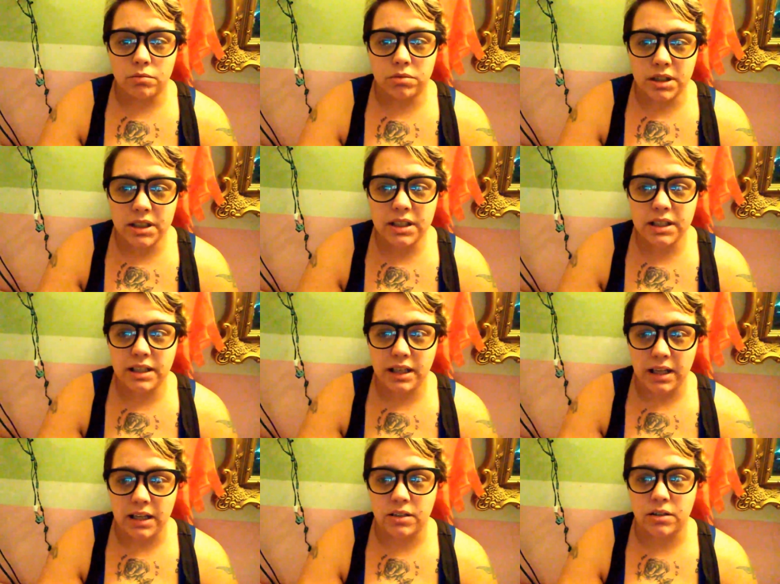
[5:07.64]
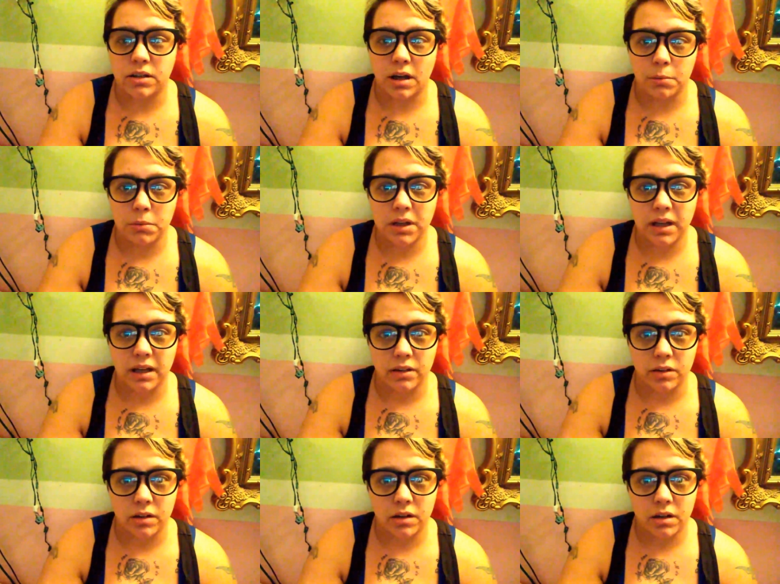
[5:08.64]
really need to come
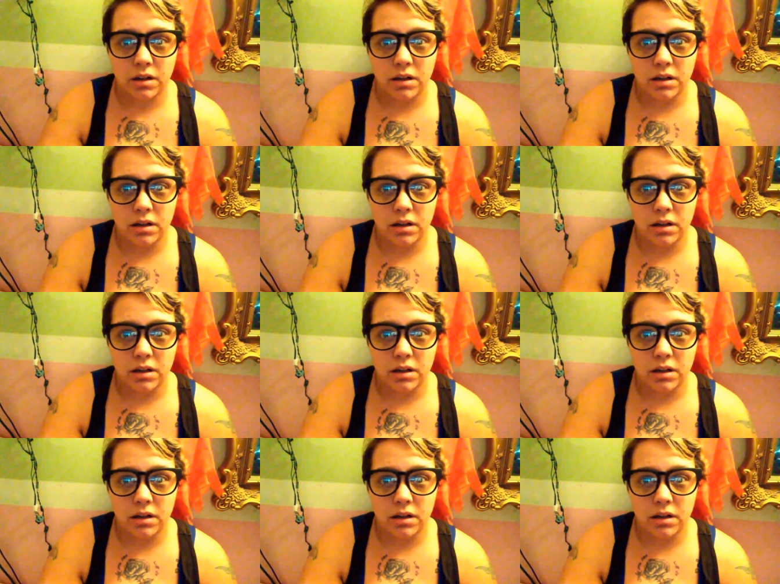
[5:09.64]
together